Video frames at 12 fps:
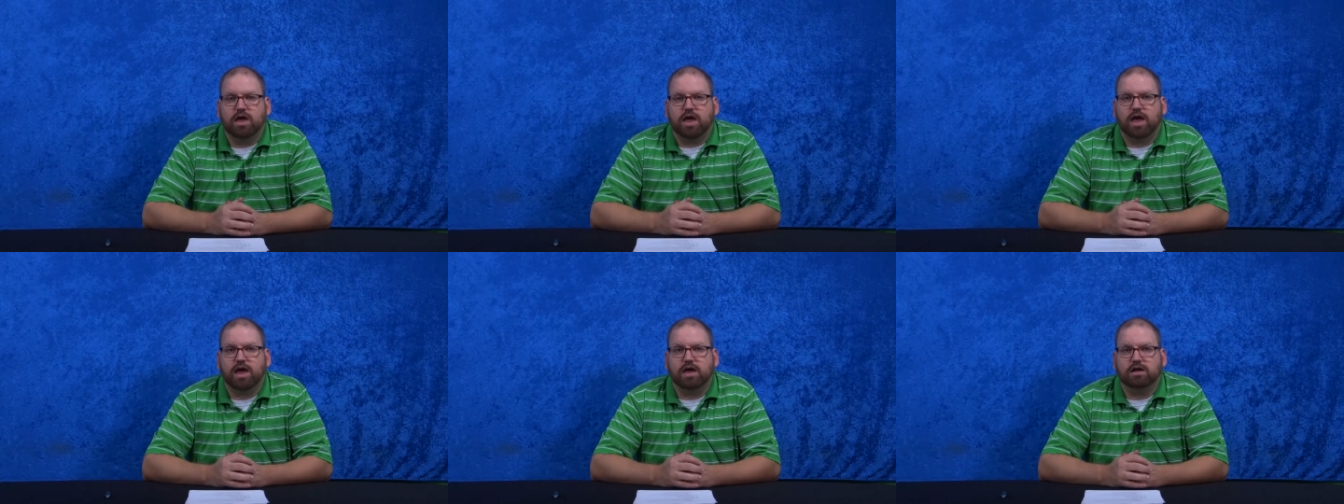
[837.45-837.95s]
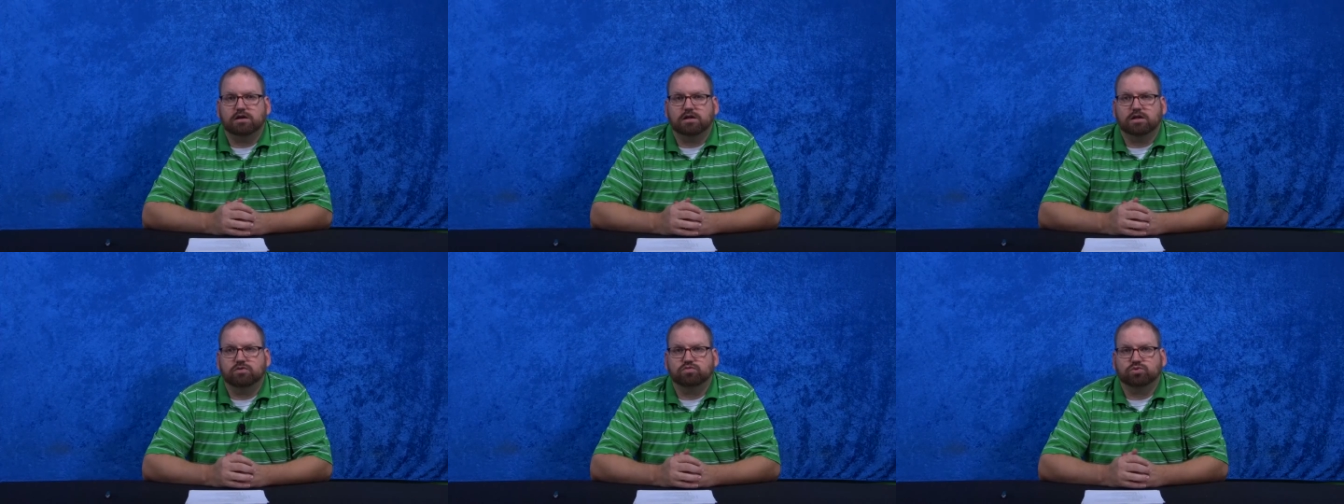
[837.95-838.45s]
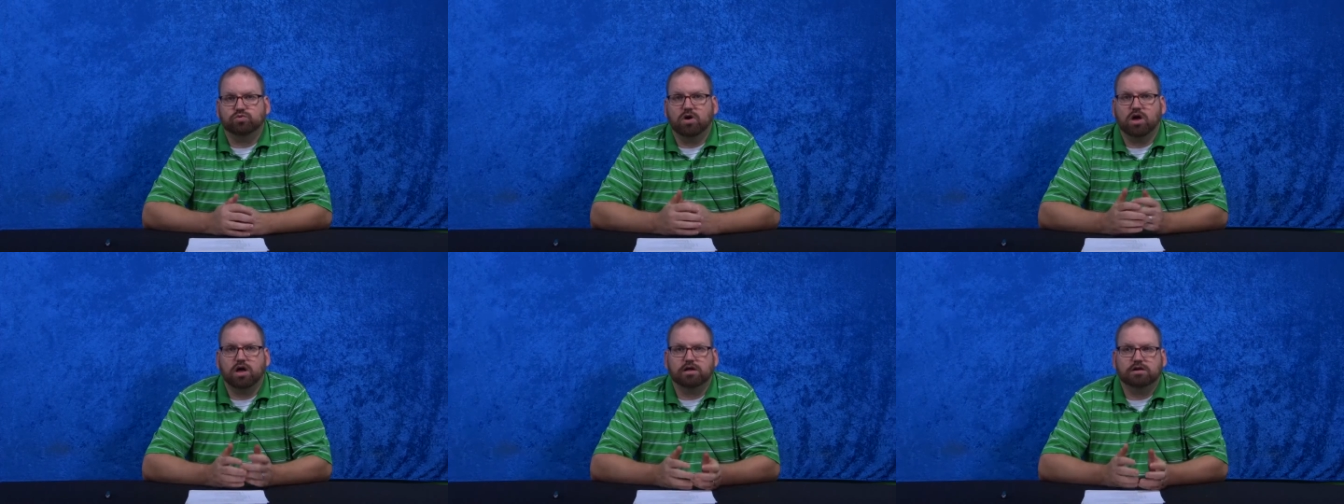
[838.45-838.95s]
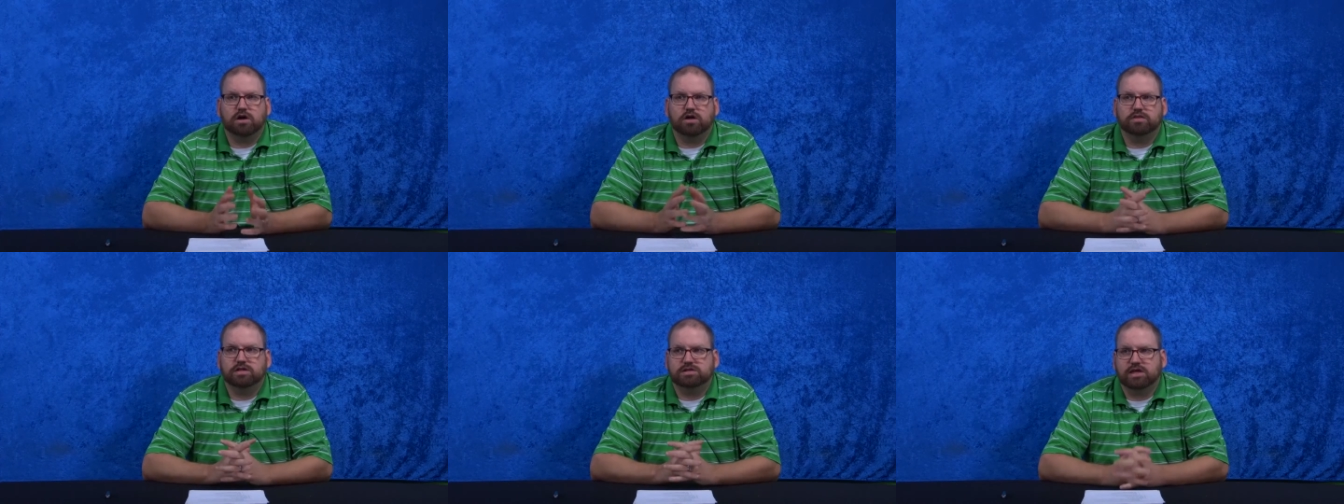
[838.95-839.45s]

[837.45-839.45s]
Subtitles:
And in Rouen, on